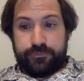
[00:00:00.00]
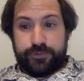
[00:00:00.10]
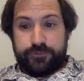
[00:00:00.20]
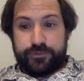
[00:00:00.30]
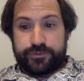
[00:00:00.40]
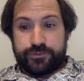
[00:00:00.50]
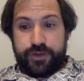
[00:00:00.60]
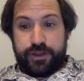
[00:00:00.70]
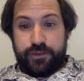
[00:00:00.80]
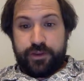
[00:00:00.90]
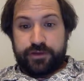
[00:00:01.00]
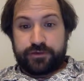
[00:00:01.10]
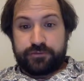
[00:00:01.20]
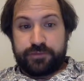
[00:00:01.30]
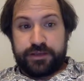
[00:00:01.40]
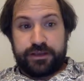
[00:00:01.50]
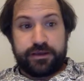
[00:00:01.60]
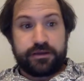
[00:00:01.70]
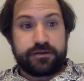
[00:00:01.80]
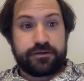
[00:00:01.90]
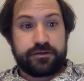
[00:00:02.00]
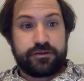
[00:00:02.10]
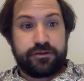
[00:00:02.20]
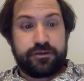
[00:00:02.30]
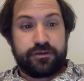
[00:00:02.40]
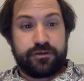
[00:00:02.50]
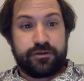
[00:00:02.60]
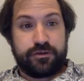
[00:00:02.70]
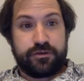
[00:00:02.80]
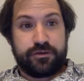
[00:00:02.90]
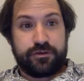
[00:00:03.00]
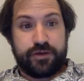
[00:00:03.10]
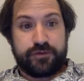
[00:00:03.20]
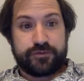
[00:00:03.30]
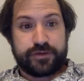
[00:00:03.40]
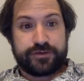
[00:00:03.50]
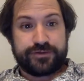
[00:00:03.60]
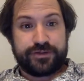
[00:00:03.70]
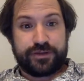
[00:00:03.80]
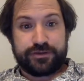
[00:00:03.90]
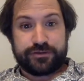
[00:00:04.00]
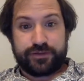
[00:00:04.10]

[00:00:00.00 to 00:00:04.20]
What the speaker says: for dry granular media, you have nice things